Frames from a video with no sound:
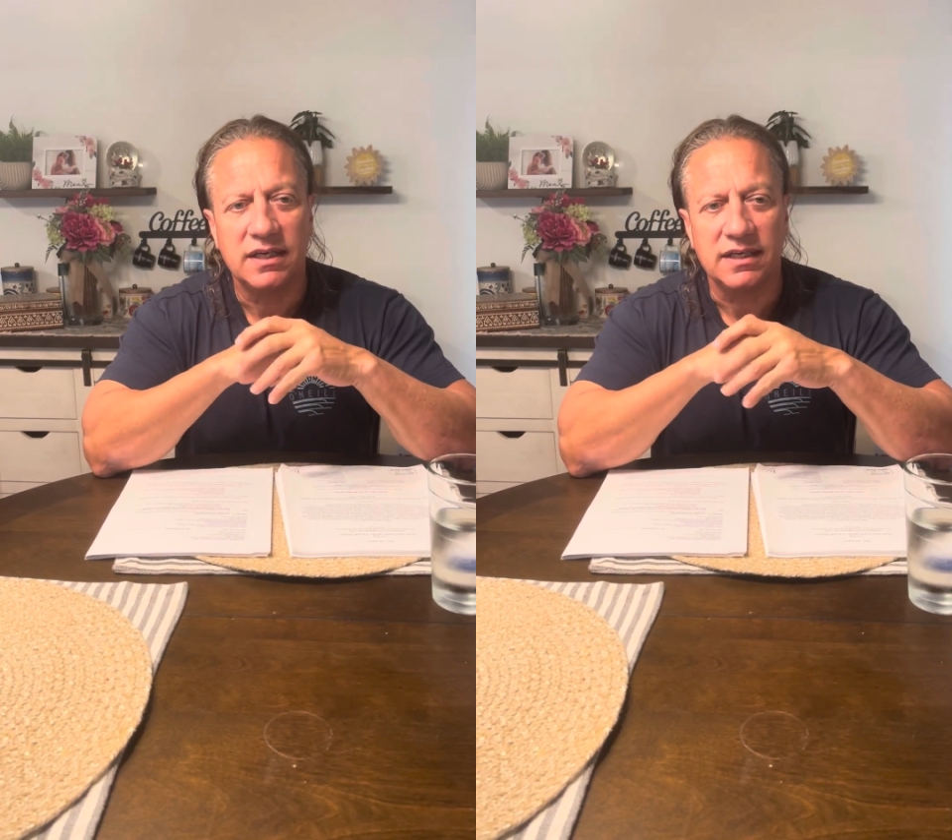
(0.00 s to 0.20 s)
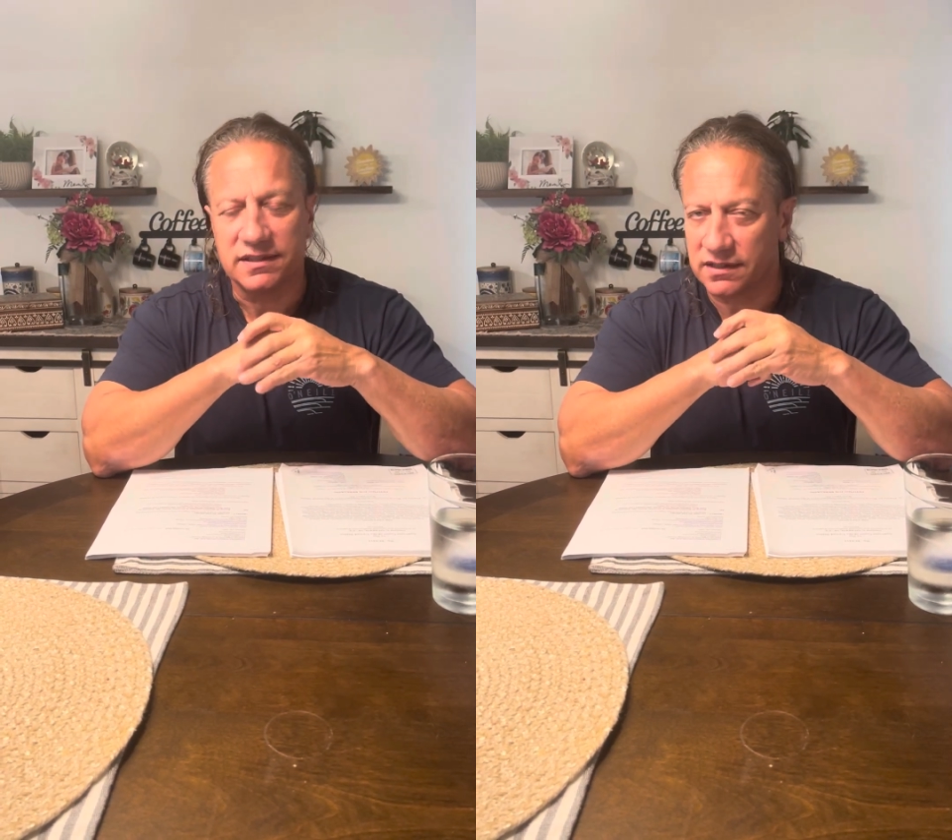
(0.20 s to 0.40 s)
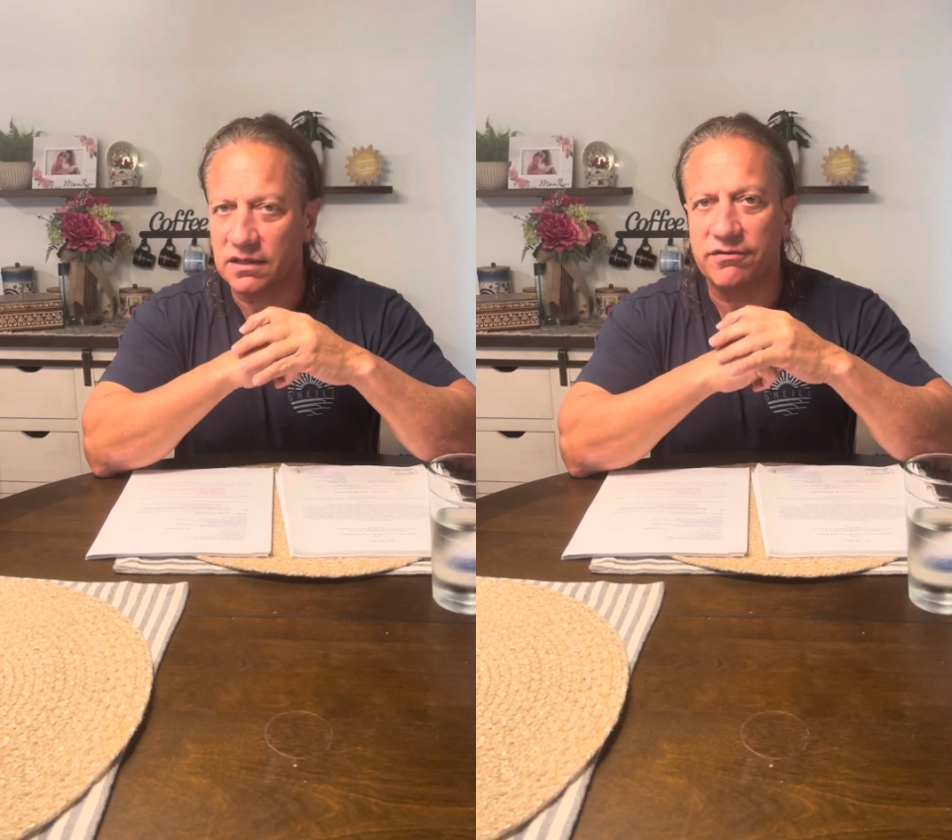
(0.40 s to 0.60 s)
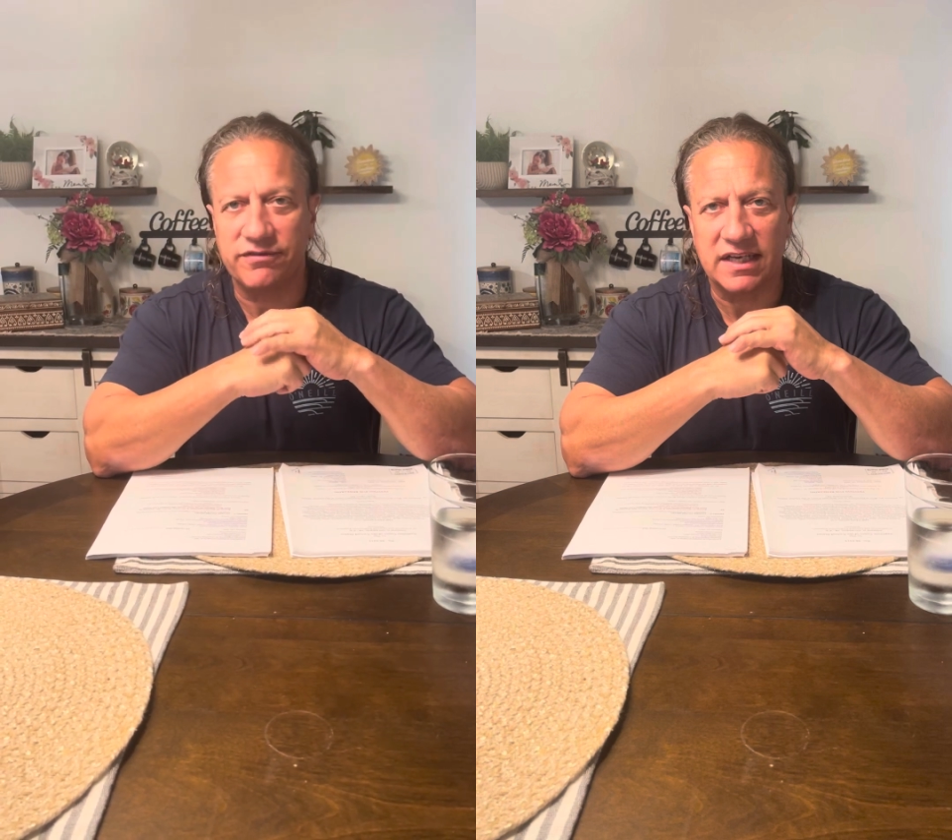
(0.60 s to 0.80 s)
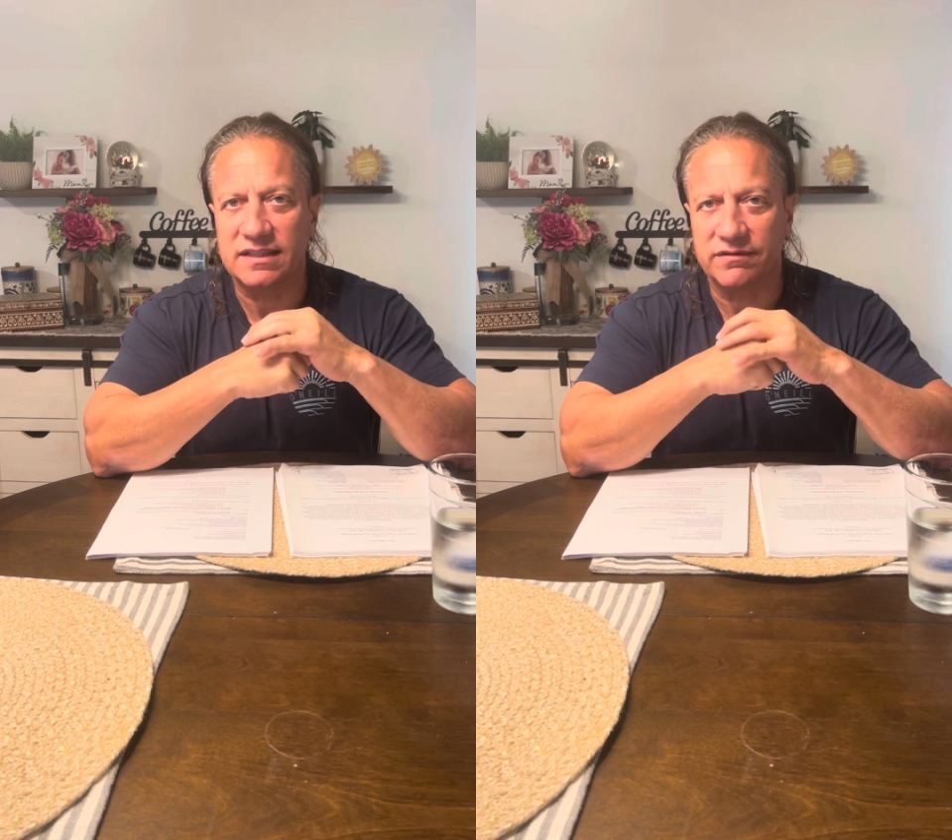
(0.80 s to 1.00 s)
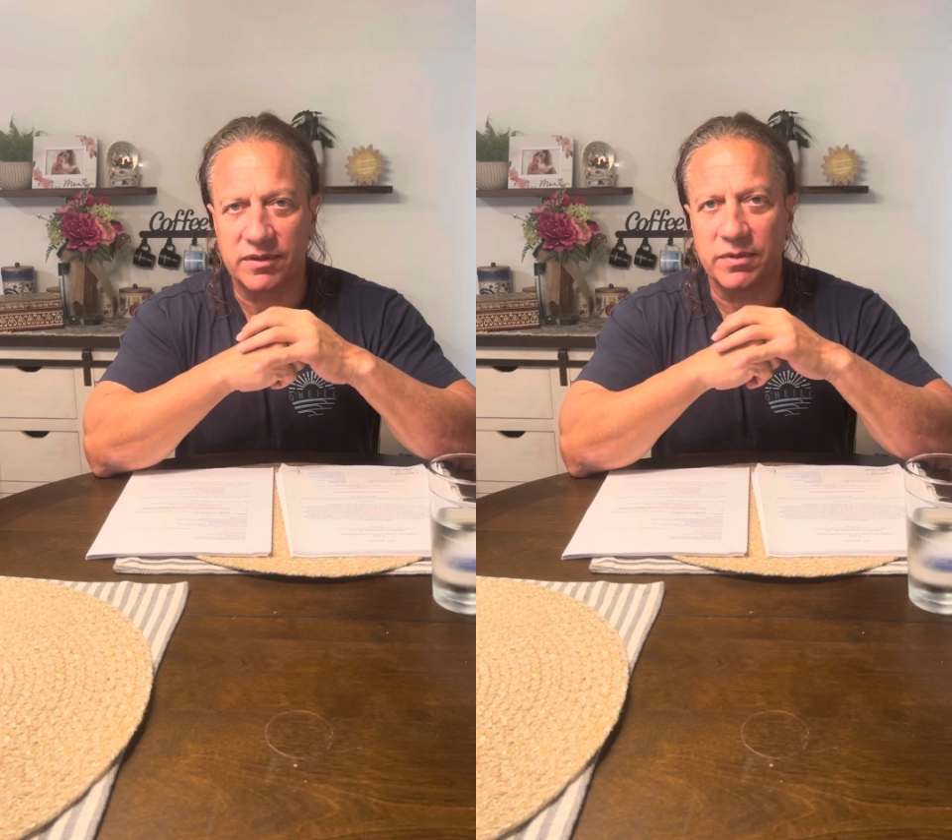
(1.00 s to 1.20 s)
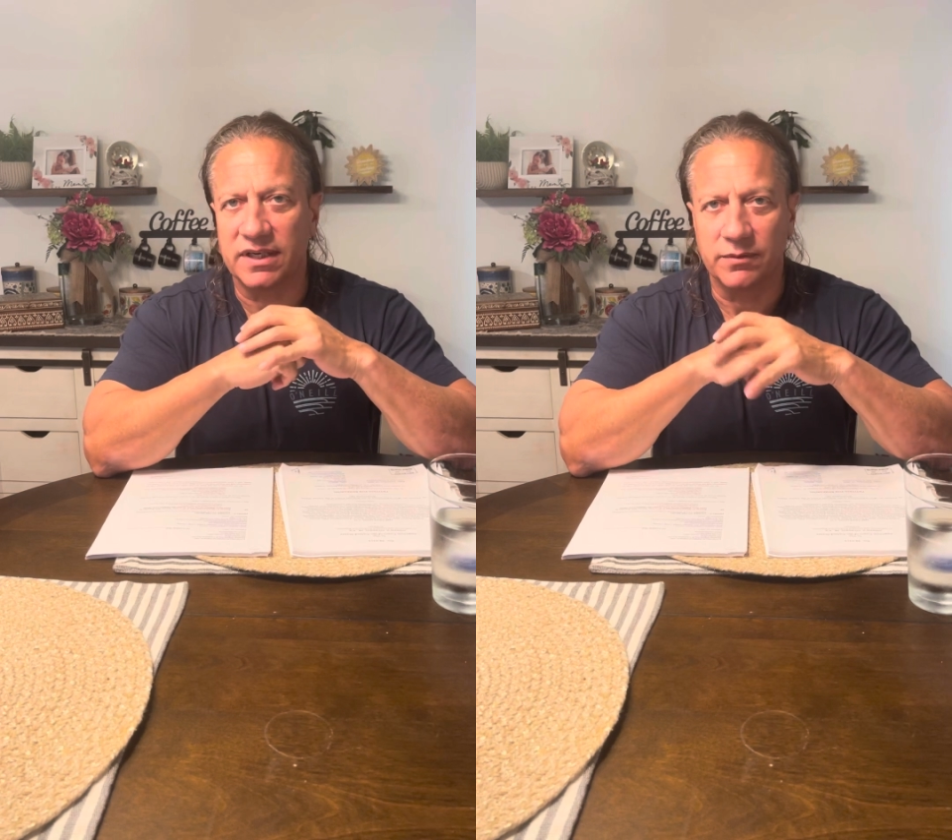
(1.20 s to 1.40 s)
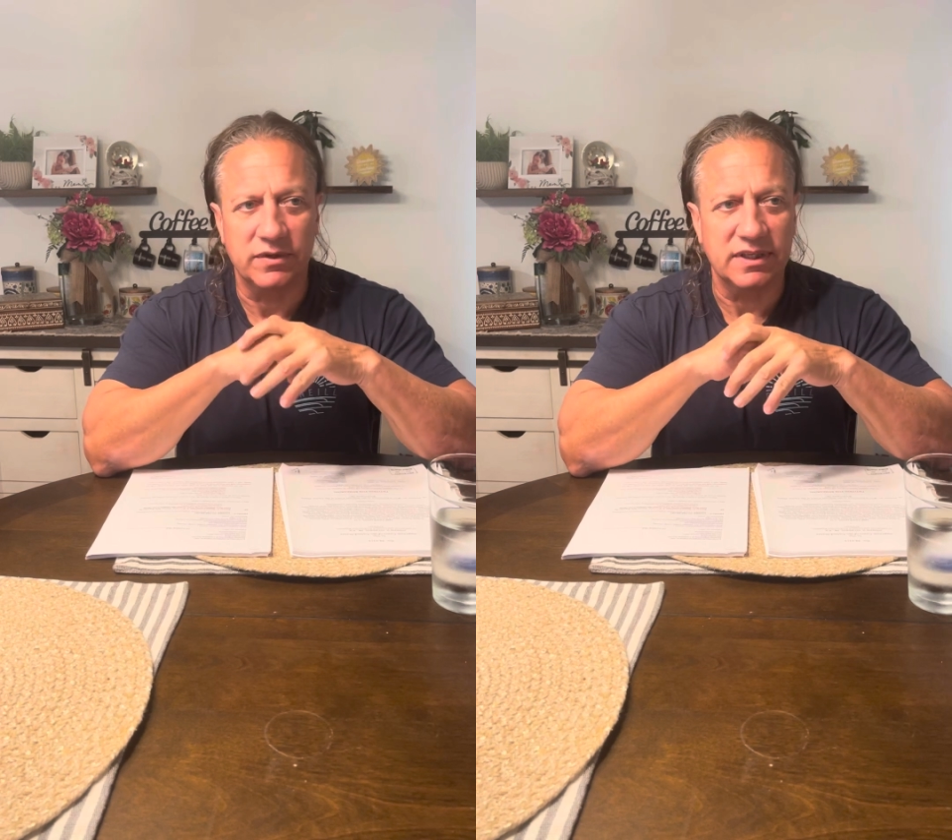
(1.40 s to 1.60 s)
it's going to affect
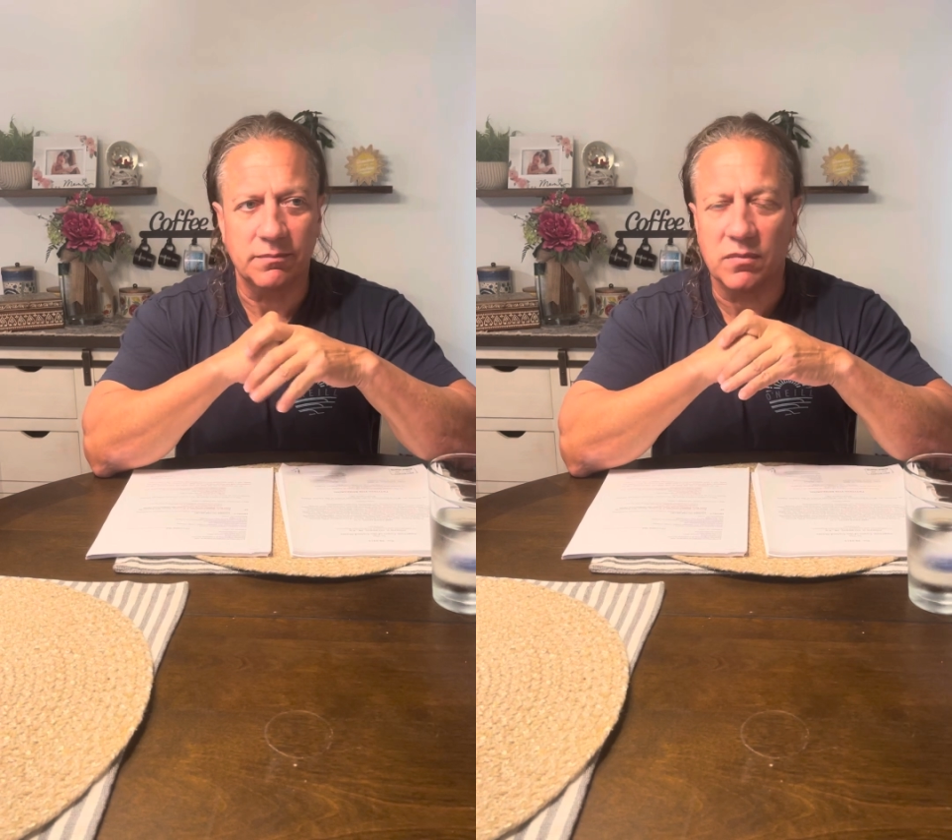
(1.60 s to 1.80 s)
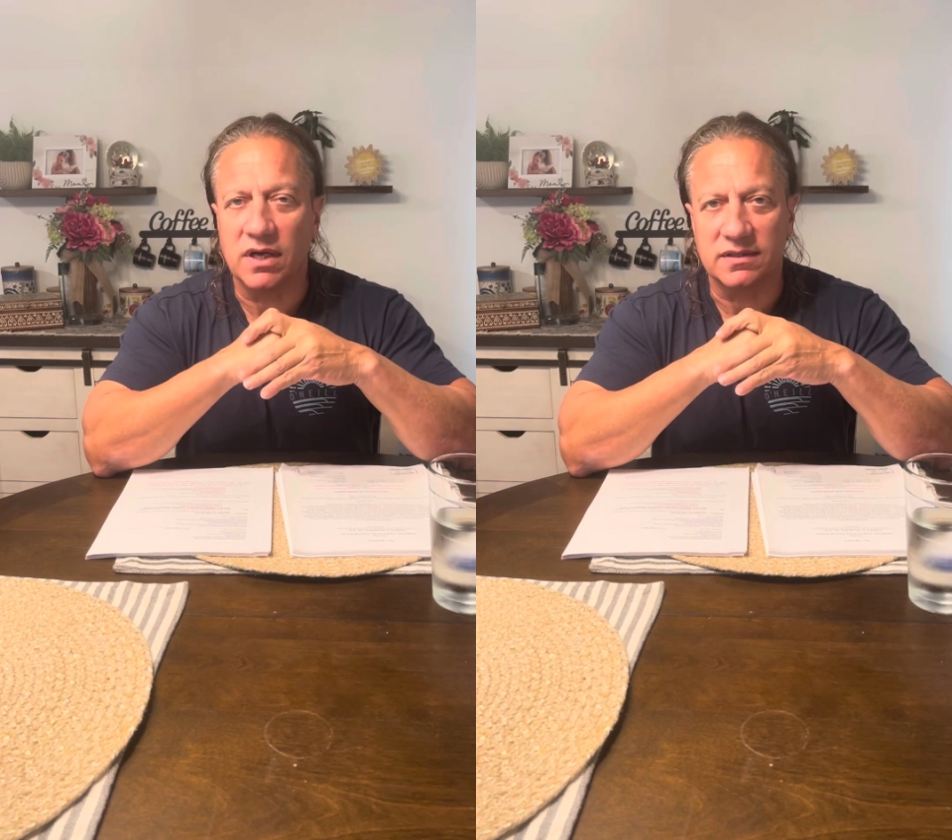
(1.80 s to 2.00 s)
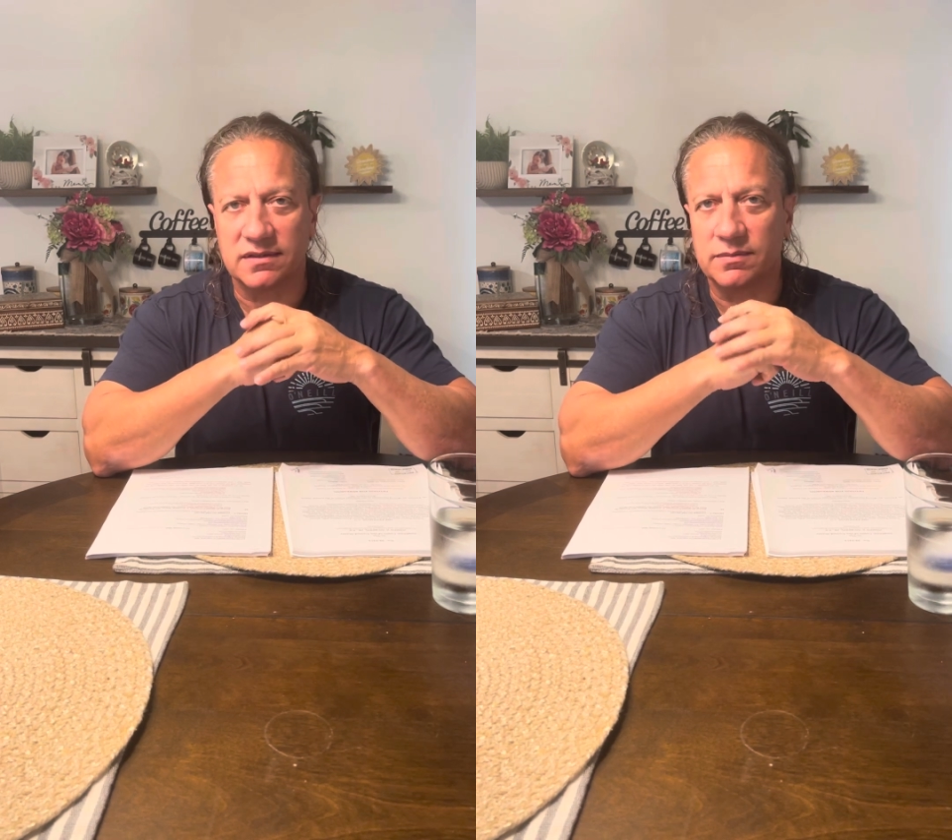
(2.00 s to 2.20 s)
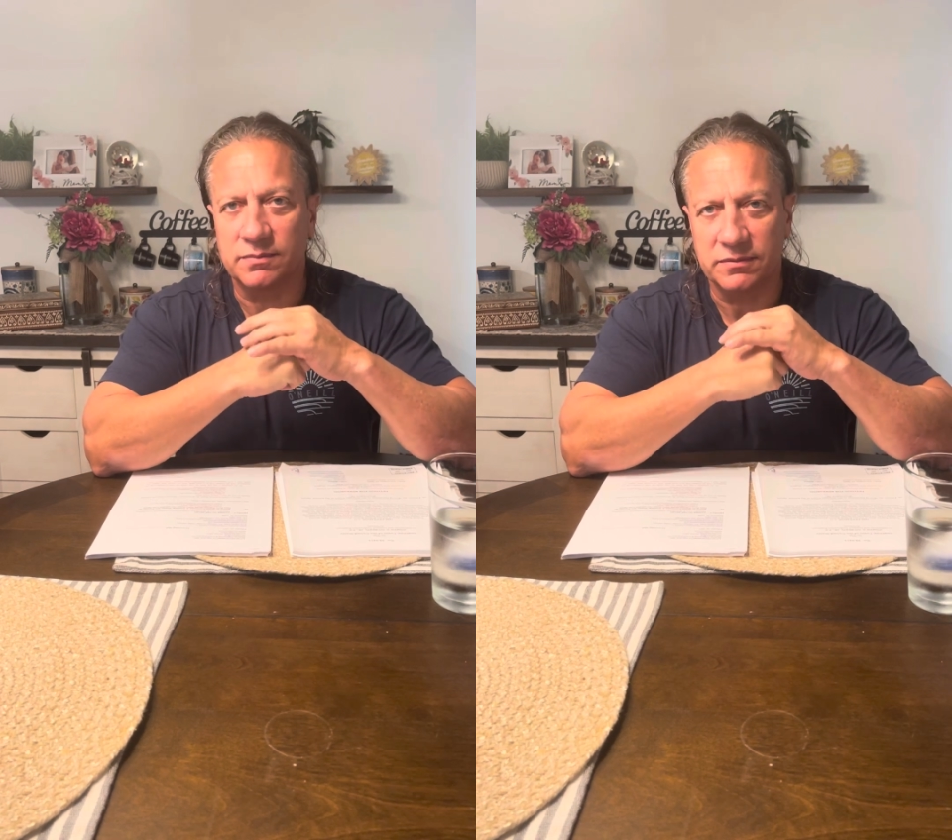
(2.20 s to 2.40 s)
everybody within months.